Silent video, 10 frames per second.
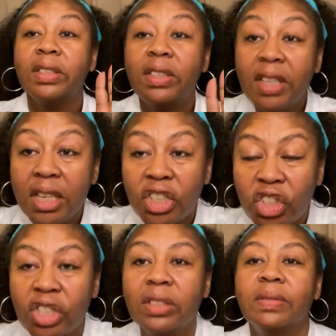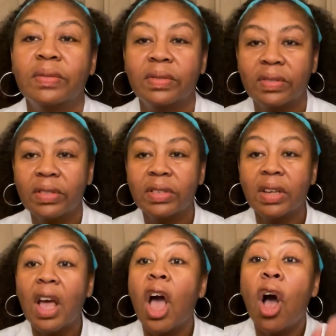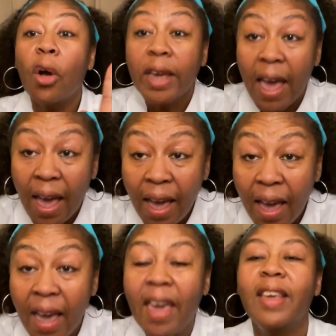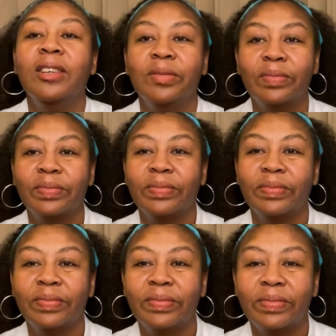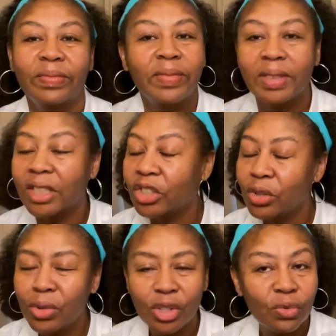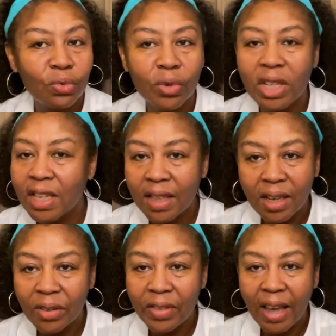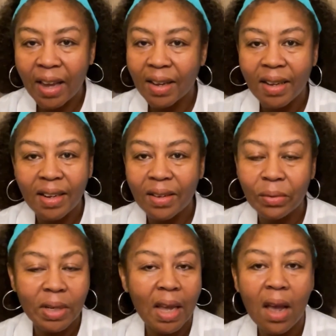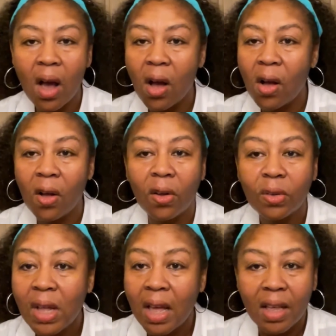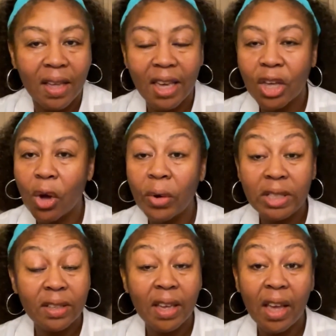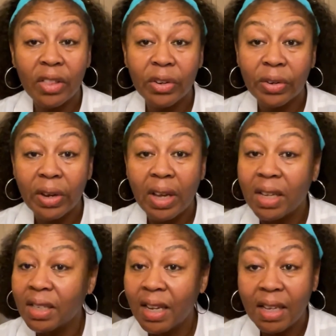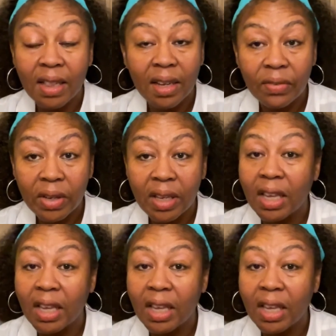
Teach. Okay. The students really love that. When they all echo it together, they love it.